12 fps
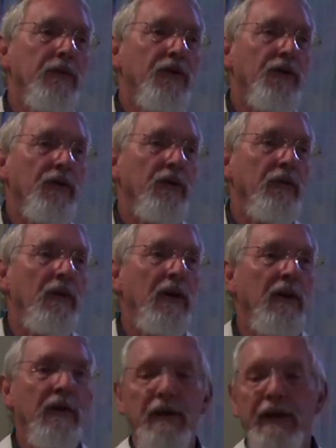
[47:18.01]

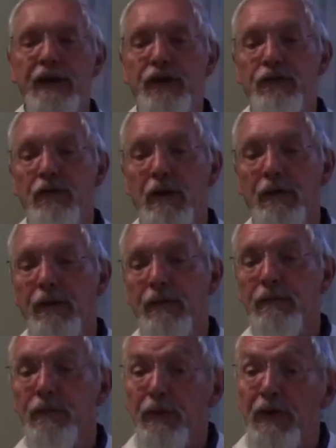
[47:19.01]
to its growth,
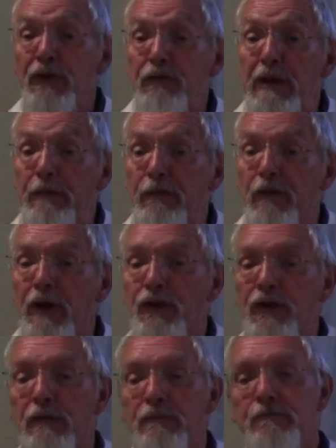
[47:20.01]
to its
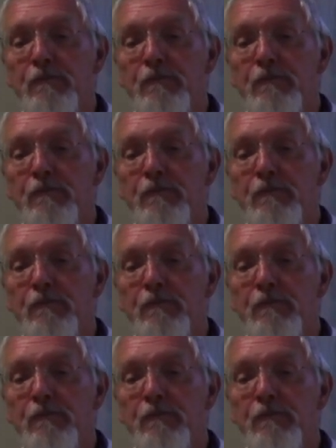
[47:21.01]
liberation.